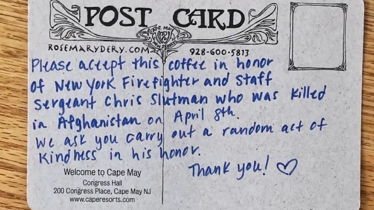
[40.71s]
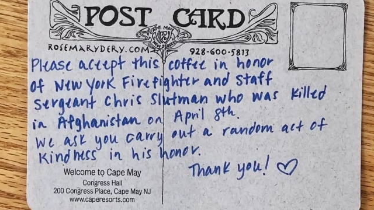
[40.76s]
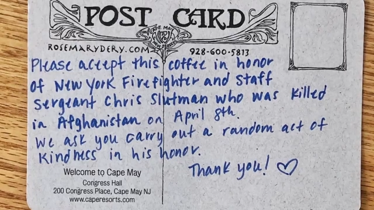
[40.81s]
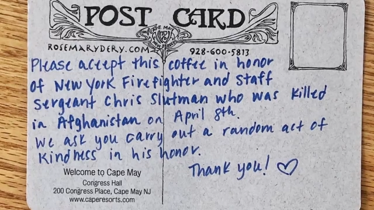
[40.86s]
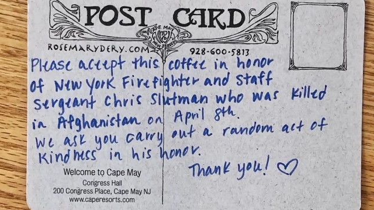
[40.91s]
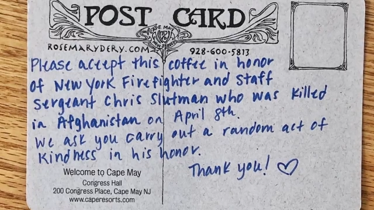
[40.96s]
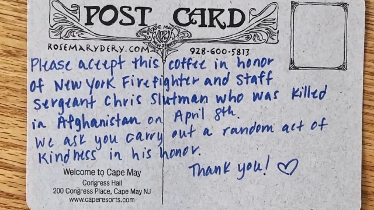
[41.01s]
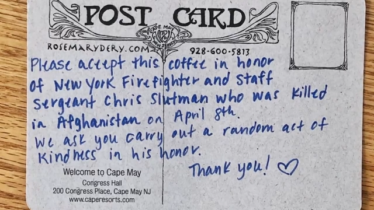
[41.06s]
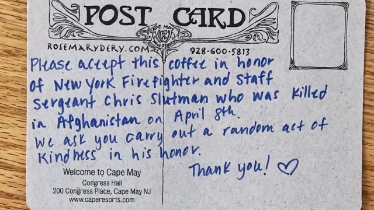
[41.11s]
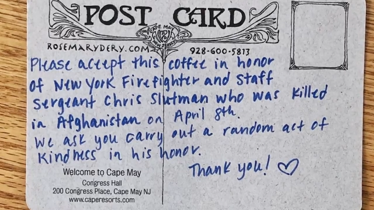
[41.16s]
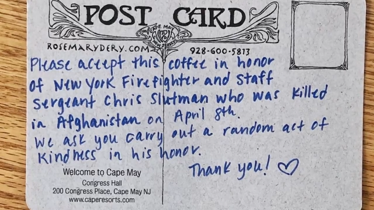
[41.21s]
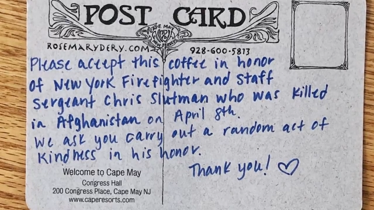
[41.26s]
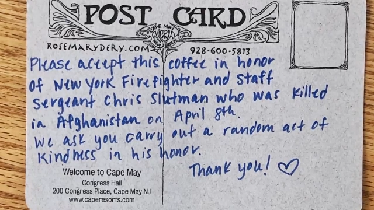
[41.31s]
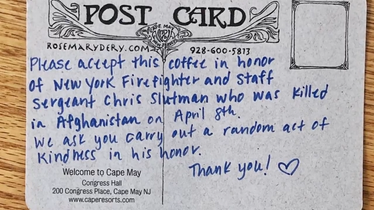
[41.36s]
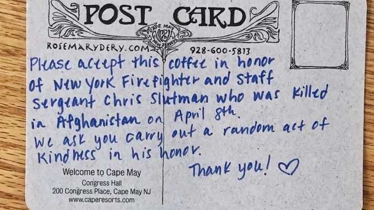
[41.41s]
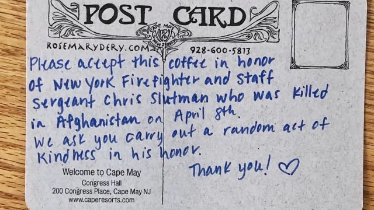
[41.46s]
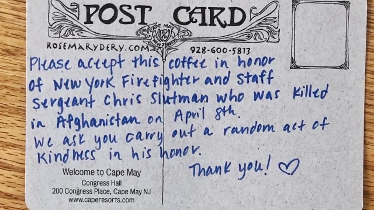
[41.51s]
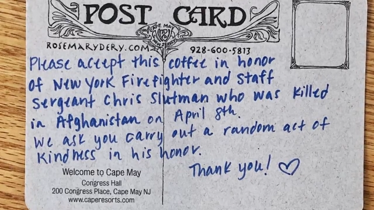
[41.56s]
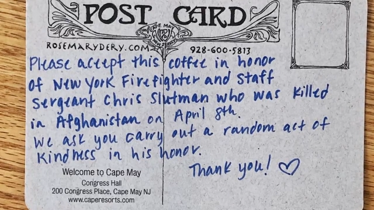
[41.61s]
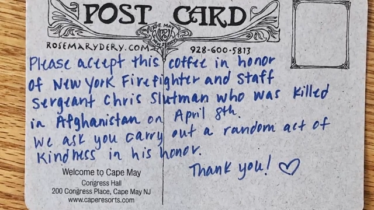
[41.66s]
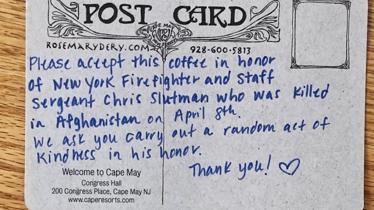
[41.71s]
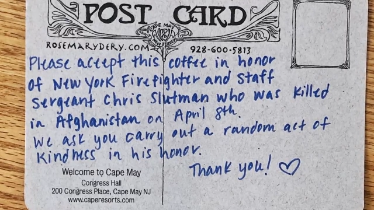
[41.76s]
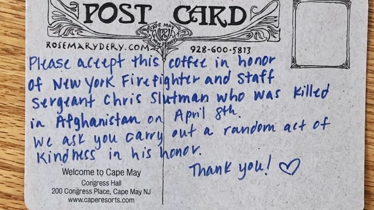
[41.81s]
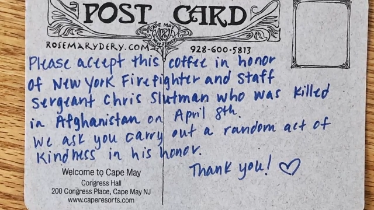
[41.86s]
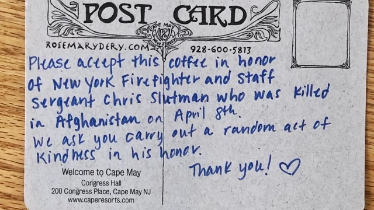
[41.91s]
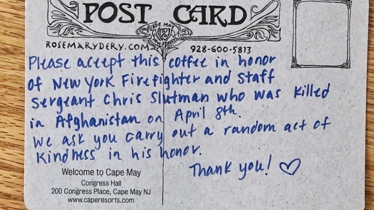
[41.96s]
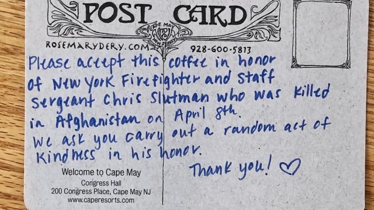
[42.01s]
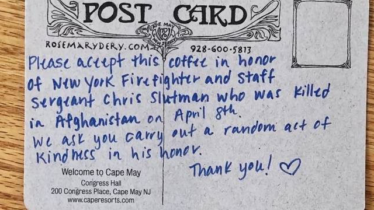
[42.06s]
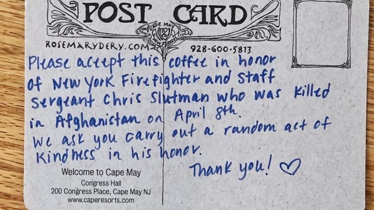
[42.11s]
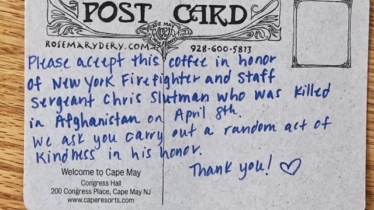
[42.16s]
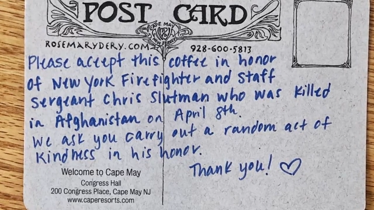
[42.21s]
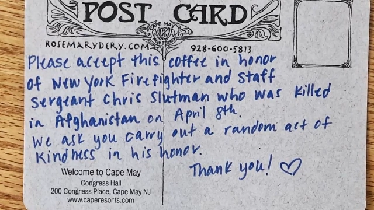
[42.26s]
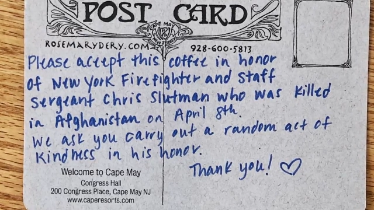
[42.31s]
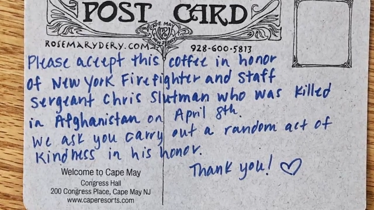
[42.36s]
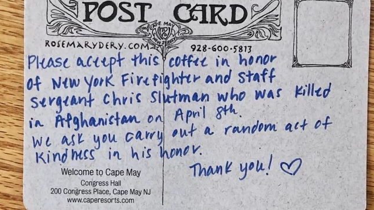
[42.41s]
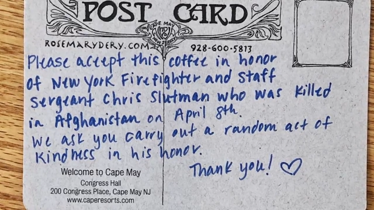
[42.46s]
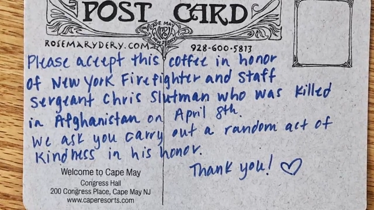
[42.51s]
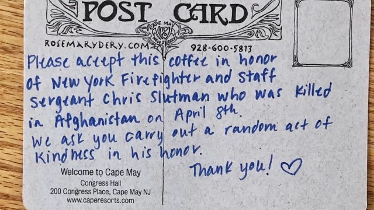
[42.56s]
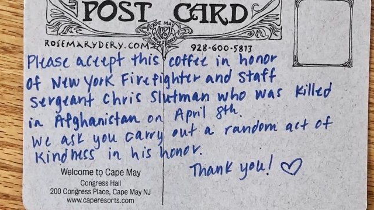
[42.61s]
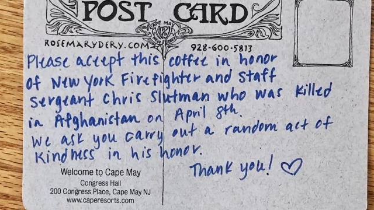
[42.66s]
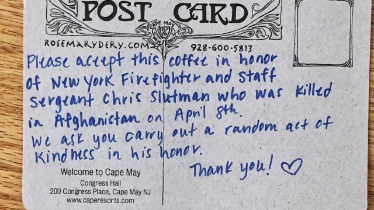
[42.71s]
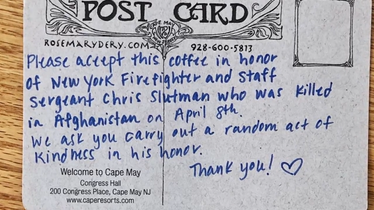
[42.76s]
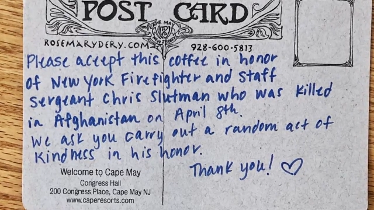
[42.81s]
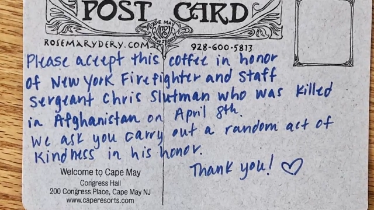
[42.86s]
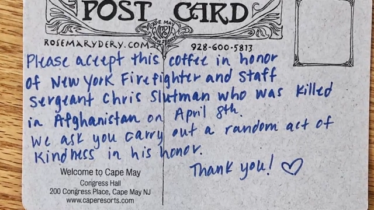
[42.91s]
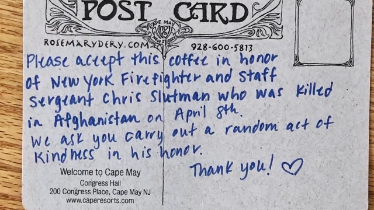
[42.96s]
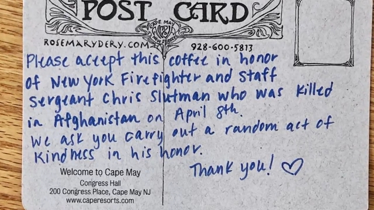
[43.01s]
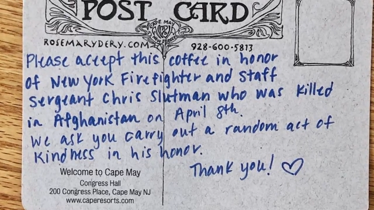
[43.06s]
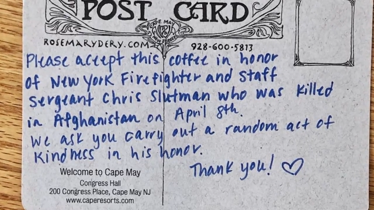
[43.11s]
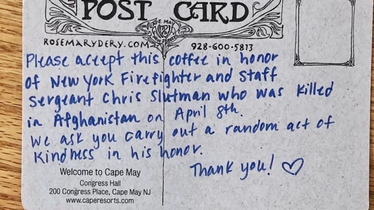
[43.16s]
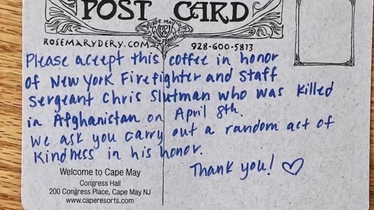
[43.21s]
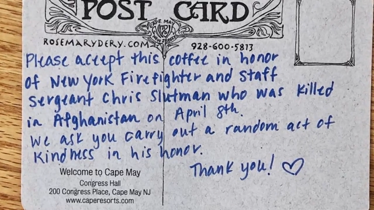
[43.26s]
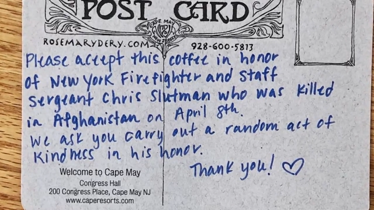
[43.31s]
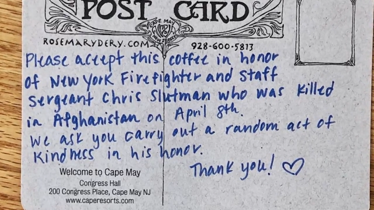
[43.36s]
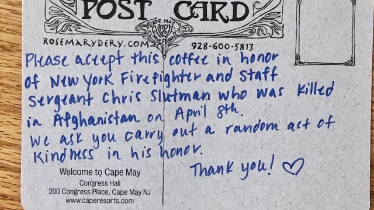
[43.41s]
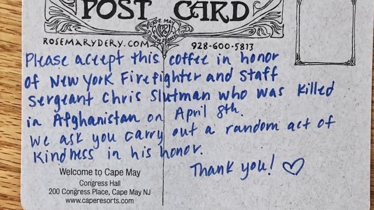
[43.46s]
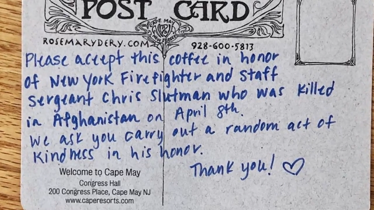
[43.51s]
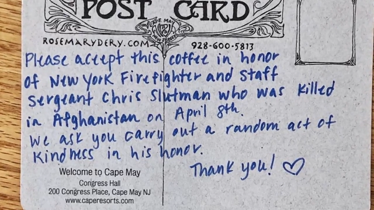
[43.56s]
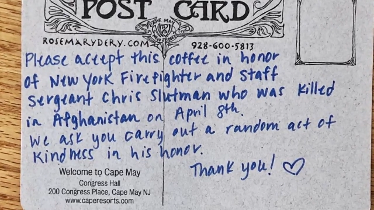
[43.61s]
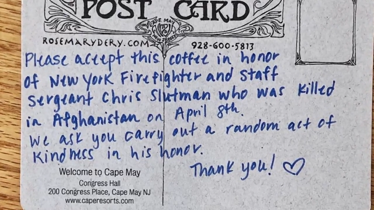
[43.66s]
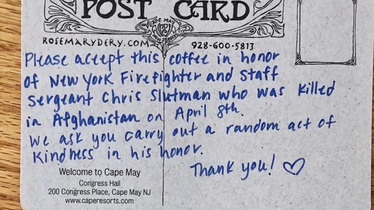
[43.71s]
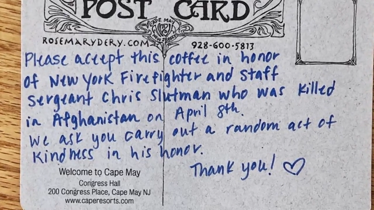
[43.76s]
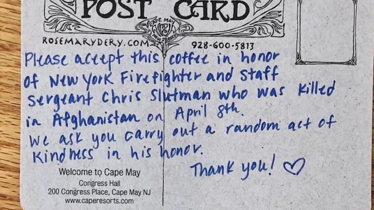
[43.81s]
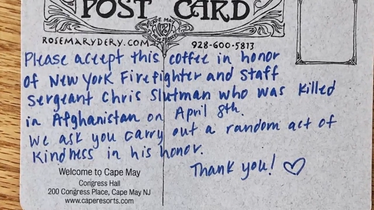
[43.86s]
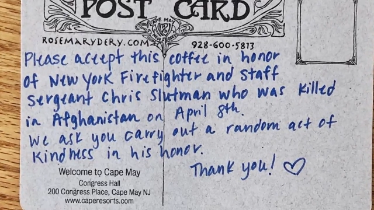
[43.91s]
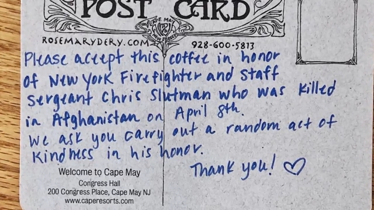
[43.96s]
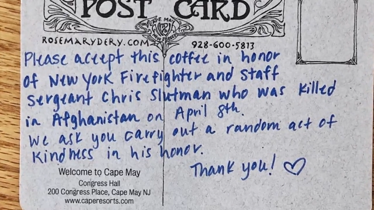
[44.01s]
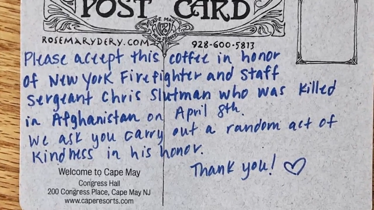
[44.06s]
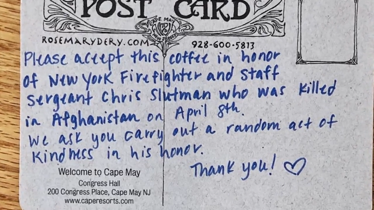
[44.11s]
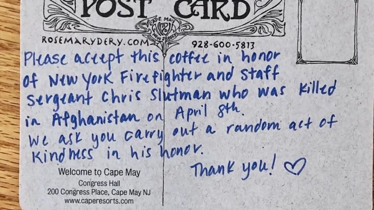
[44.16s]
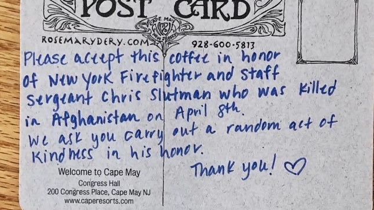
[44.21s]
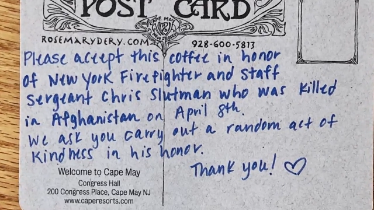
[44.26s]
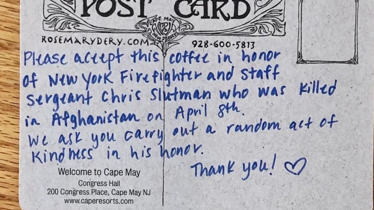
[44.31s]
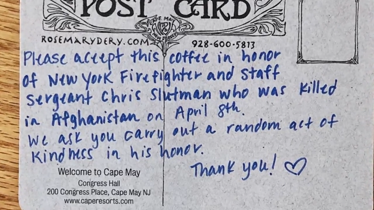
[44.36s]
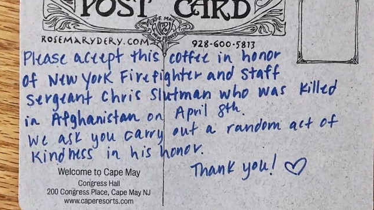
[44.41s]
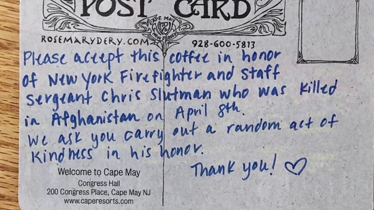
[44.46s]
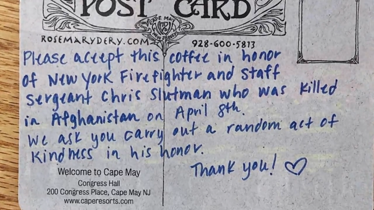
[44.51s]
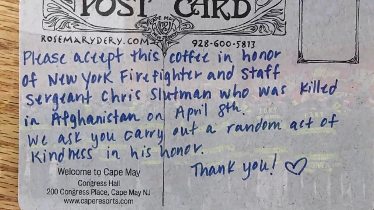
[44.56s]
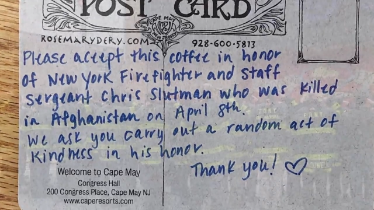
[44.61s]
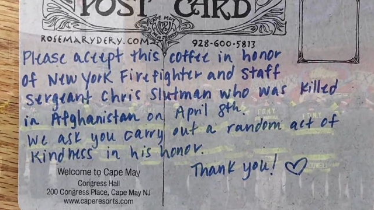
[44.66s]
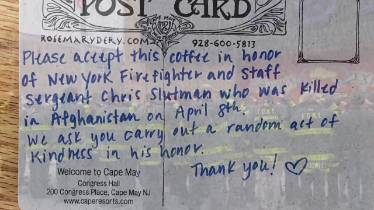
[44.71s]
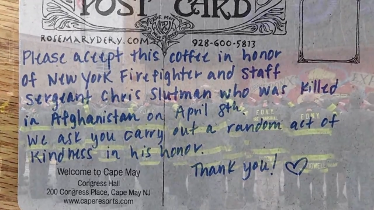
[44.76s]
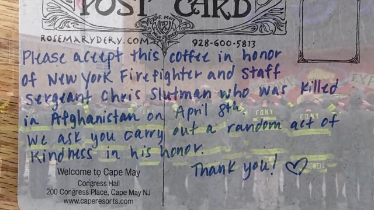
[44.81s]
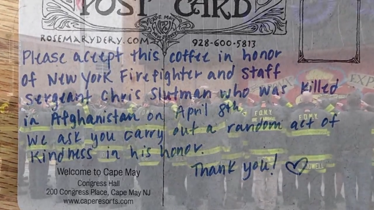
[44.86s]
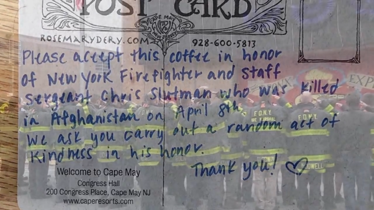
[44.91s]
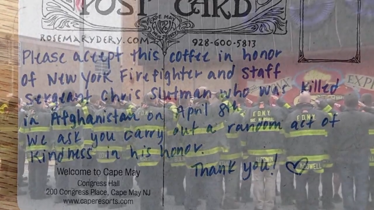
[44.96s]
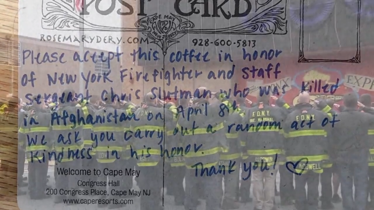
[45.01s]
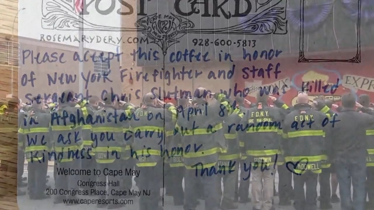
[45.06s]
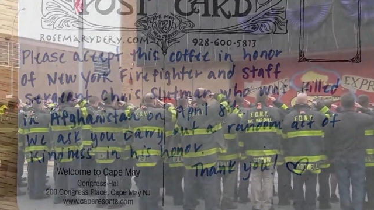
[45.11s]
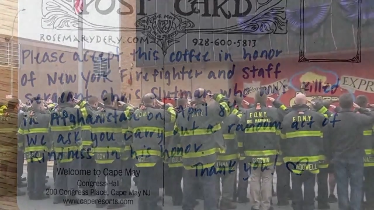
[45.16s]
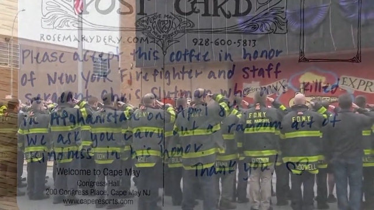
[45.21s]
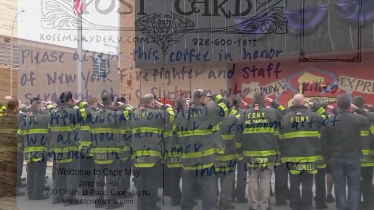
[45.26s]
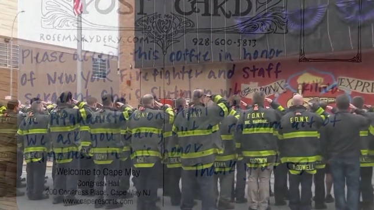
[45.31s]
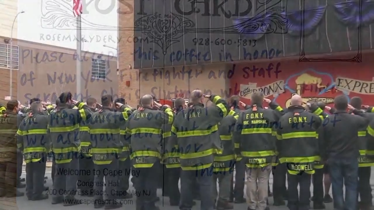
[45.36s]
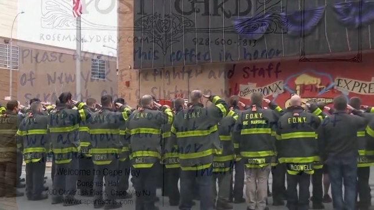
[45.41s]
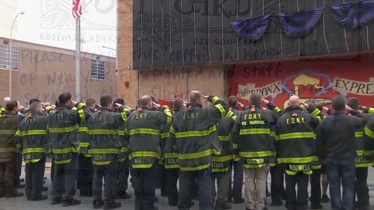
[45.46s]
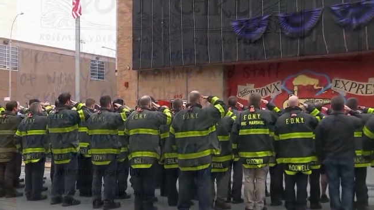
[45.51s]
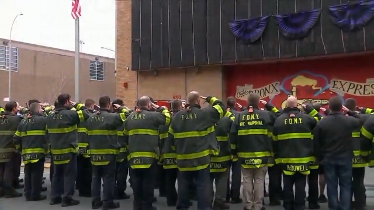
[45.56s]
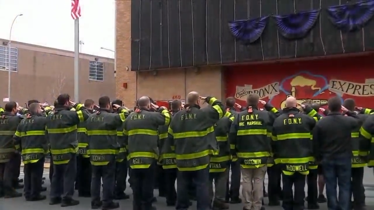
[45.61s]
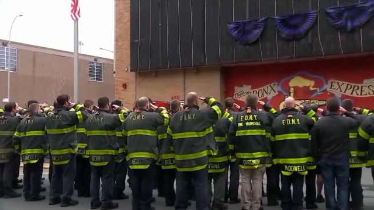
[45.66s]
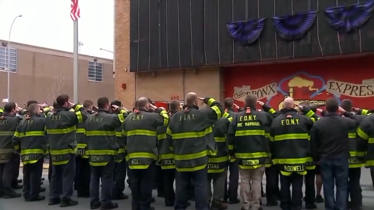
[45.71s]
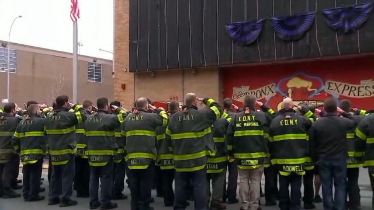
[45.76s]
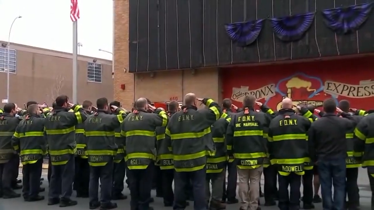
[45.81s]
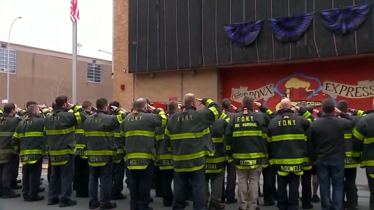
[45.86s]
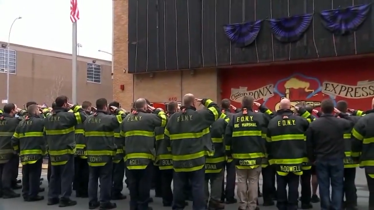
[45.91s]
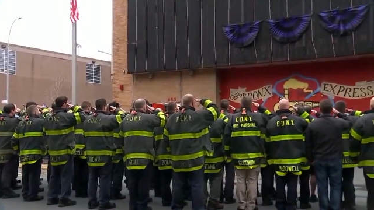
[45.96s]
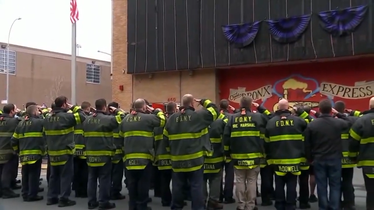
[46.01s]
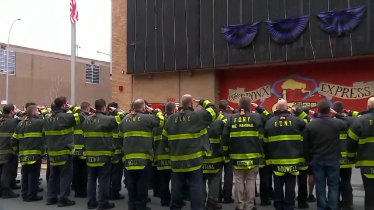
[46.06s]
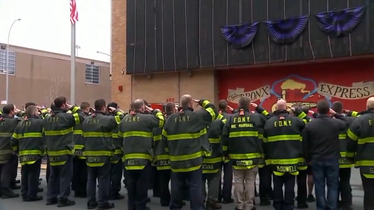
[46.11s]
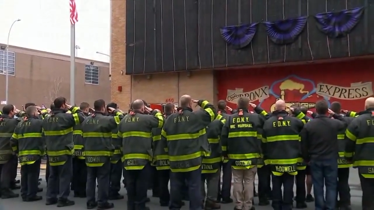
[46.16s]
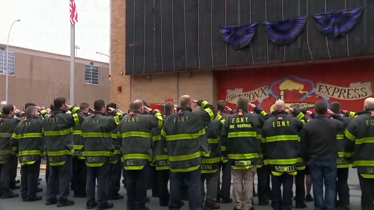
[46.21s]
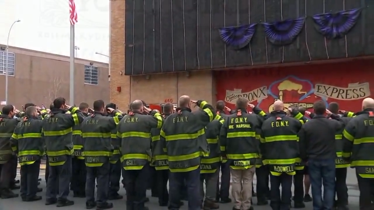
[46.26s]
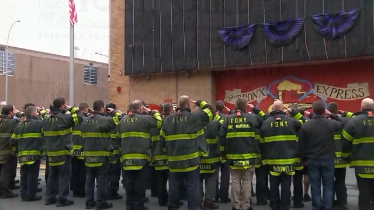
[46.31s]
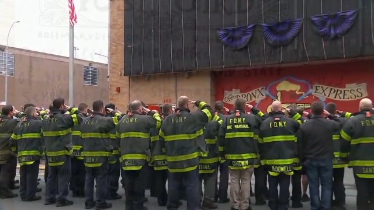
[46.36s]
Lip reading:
(no speaker visible)